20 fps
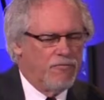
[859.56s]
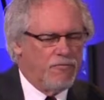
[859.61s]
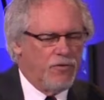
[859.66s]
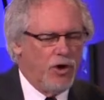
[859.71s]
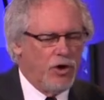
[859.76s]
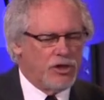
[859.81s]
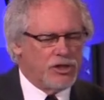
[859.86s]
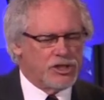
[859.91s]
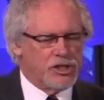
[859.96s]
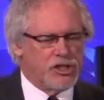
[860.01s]

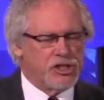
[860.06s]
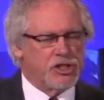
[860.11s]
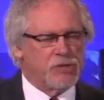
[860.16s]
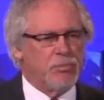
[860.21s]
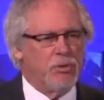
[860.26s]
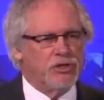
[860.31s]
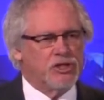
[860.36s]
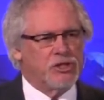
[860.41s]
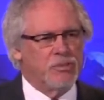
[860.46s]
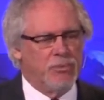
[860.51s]
focus is
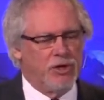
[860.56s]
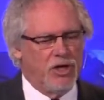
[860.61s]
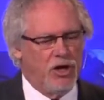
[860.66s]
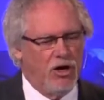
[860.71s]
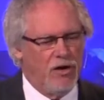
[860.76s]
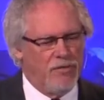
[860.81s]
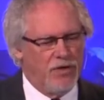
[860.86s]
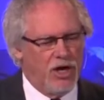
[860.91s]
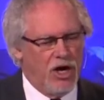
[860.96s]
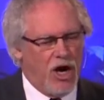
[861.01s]
supposed to be
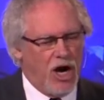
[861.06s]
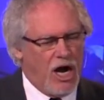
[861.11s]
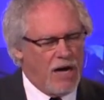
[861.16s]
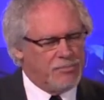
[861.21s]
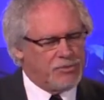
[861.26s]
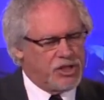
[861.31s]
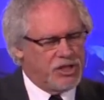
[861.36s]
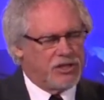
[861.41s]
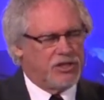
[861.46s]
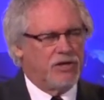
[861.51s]
on the
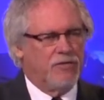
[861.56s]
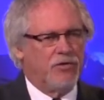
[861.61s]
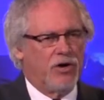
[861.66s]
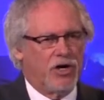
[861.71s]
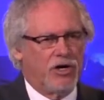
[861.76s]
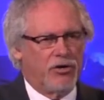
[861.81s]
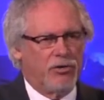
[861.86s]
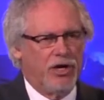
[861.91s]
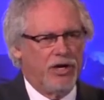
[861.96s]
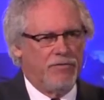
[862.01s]
object of our
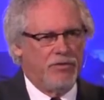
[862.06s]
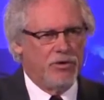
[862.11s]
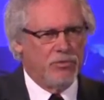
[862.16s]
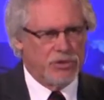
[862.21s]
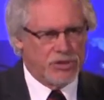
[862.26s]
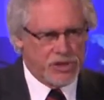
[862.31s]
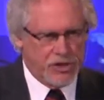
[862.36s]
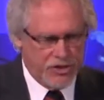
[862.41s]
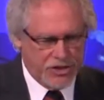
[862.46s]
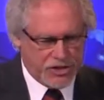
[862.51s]
craving,
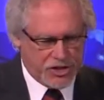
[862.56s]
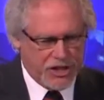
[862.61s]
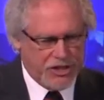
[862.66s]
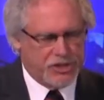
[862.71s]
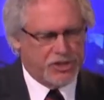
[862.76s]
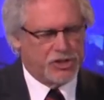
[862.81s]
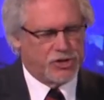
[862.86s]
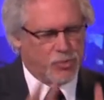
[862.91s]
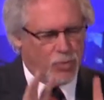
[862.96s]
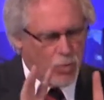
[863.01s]
which in this
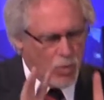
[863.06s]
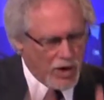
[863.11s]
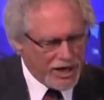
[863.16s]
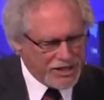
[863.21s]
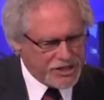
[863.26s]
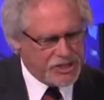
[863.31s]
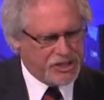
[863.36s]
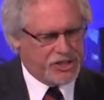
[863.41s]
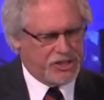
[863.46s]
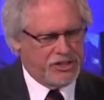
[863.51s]
case is
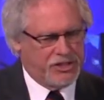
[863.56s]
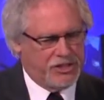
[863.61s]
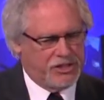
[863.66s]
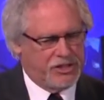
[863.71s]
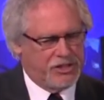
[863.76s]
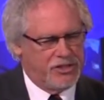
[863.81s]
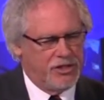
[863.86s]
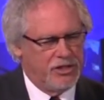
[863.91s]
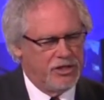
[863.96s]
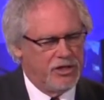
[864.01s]

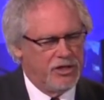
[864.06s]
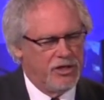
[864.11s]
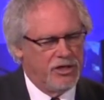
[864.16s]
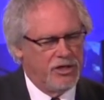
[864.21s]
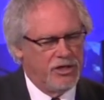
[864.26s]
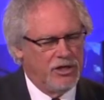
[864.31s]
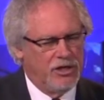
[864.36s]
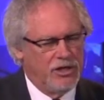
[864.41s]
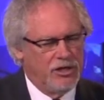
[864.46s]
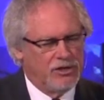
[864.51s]
righteousness.
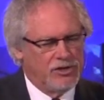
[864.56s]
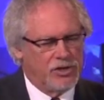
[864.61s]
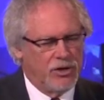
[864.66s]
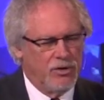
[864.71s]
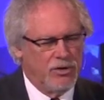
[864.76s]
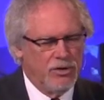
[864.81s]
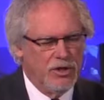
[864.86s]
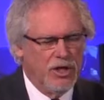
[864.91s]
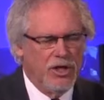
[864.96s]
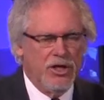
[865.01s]

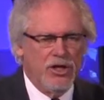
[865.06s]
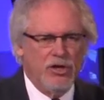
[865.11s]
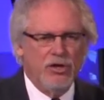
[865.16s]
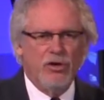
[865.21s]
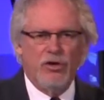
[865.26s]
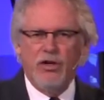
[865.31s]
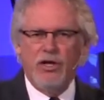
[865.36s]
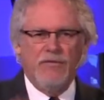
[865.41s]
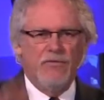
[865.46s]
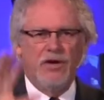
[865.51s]
So you
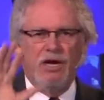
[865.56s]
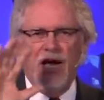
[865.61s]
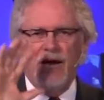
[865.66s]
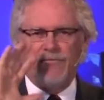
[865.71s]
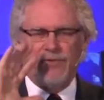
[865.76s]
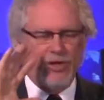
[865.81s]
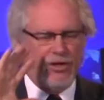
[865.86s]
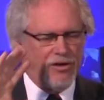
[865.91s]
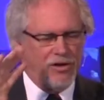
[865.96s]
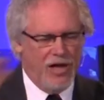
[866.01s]
don't even
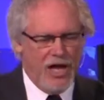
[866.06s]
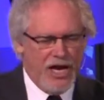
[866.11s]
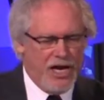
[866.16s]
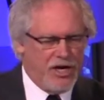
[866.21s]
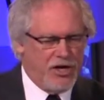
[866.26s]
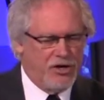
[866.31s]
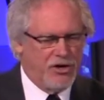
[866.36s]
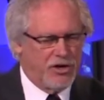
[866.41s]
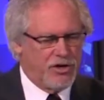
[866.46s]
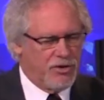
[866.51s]
have to
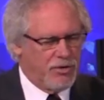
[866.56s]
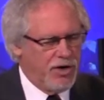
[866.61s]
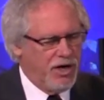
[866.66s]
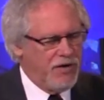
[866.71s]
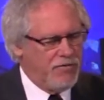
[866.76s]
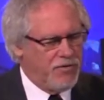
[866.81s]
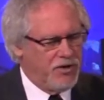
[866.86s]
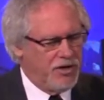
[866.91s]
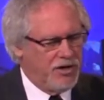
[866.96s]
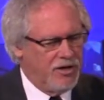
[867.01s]
like your
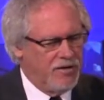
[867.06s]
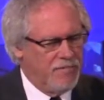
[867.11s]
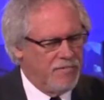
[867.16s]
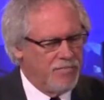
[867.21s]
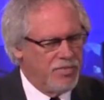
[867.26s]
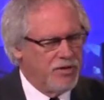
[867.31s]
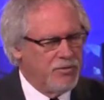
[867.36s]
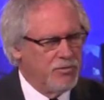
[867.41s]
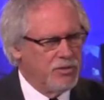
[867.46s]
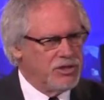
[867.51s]
craving,
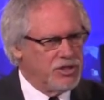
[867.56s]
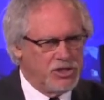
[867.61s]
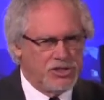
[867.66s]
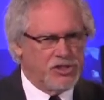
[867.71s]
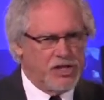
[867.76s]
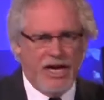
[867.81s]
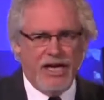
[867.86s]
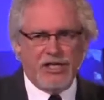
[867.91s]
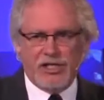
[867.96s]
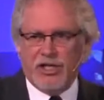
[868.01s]
which
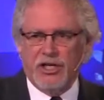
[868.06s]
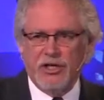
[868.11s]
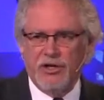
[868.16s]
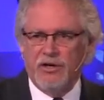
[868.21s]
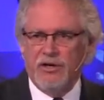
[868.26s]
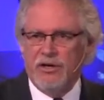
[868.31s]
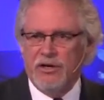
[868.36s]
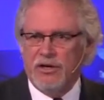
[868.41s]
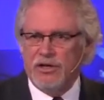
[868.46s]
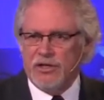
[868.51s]
is
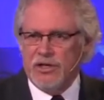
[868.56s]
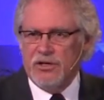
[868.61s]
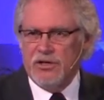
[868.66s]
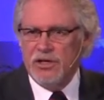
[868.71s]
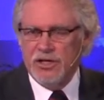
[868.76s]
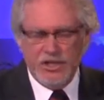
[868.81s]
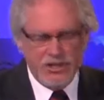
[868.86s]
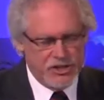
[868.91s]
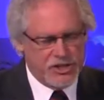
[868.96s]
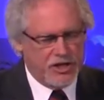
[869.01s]
actually,
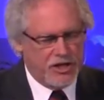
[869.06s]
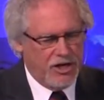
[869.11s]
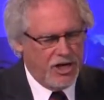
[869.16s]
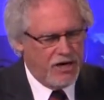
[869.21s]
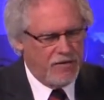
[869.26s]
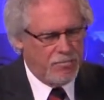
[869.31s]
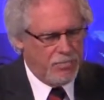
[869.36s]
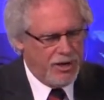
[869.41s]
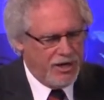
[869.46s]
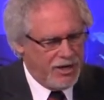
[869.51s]
it is a
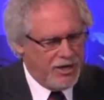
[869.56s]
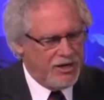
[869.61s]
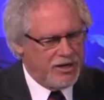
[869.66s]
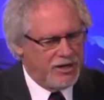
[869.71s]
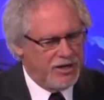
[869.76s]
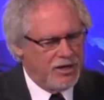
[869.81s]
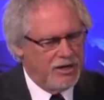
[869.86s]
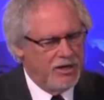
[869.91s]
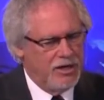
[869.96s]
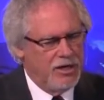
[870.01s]
kind of
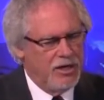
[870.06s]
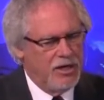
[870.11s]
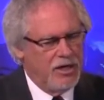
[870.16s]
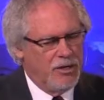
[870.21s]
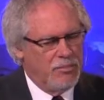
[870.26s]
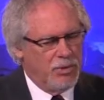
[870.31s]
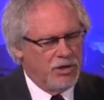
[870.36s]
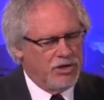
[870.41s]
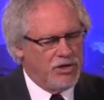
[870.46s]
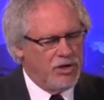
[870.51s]
pain,
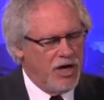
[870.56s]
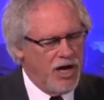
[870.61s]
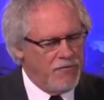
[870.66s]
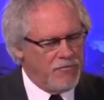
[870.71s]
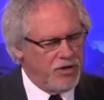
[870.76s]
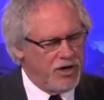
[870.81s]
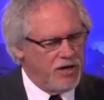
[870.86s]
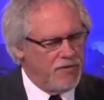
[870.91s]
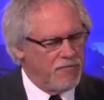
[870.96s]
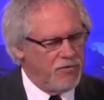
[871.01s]
but you have
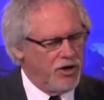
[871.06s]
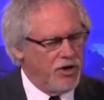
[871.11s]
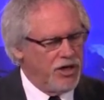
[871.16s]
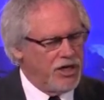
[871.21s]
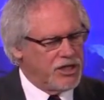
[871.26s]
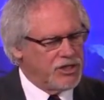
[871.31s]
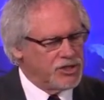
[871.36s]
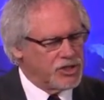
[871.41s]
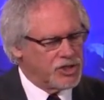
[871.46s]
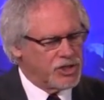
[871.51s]
to get very
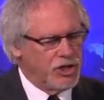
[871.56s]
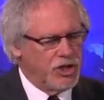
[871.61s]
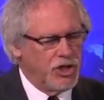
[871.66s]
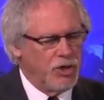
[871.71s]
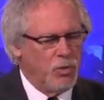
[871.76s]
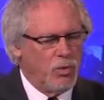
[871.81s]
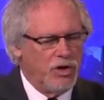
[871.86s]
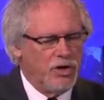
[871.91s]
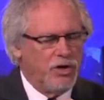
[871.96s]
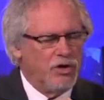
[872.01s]

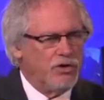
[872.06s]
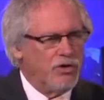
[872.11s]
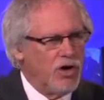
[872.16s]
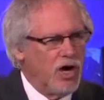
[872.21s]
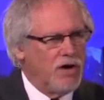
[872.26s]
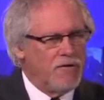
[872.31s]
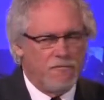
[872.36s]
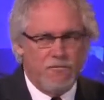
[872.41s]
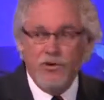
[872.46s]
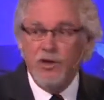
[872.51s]
concerned when you're
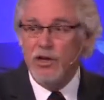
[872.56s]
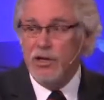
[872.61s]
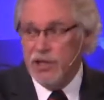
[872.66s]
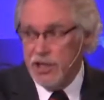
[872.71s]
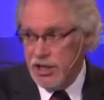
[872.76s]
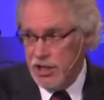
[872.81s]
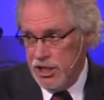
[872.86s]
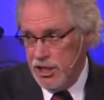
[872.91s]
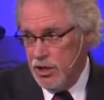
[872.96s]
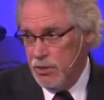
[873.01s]
not
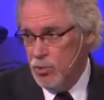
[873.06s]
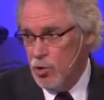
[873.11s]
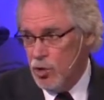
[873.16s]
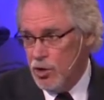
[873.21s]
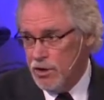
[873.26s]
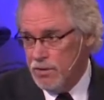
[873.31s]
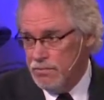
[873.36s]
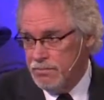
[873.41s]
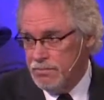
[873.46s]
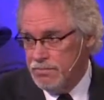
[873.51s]
feeling it anymore.